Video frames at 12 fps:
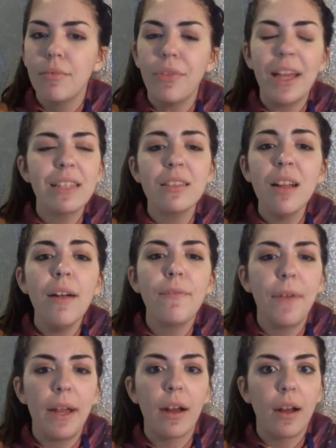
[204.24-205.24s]
That's not
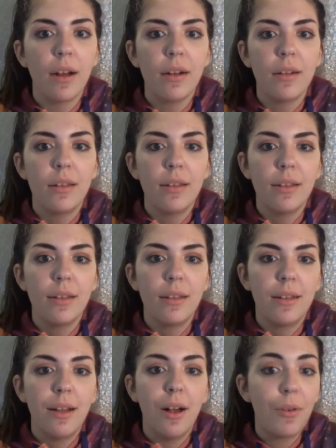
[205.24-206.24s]
fair.
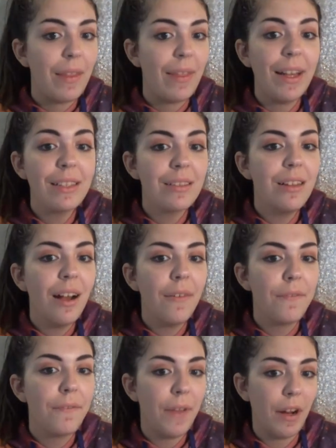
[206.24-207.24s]
Okay, that's not
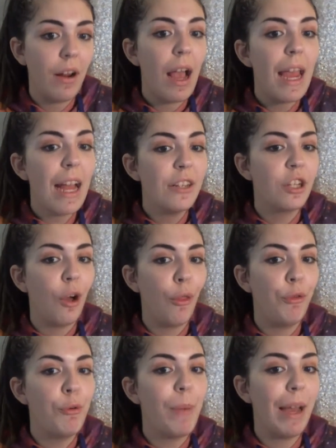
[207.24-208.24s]
fair. I had to go
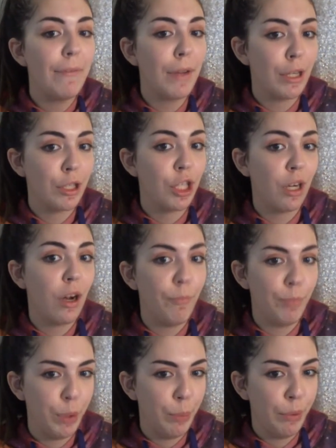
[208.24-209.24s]
through my fair share
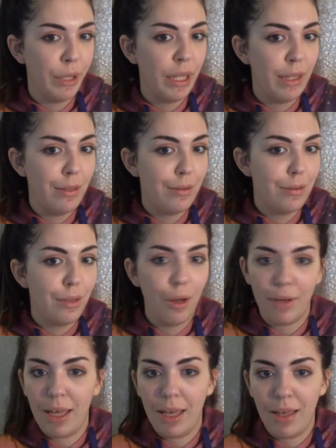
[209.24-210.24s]
of puberty.
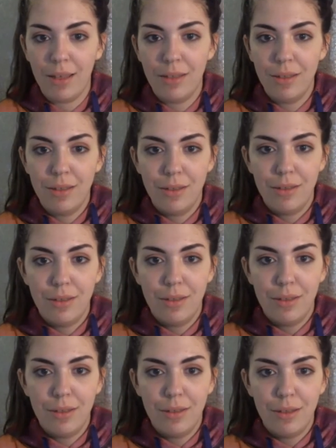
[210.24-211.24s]
Okay?
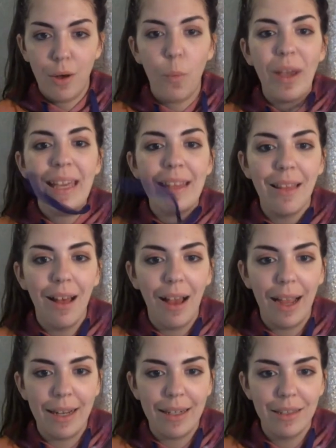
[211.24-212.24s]
Wait in
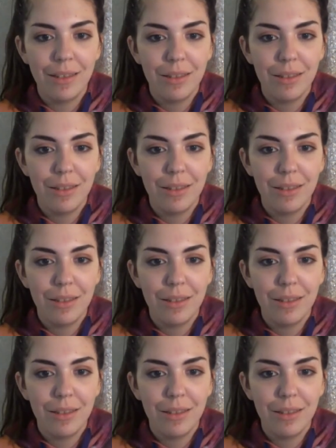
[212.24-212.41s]
line.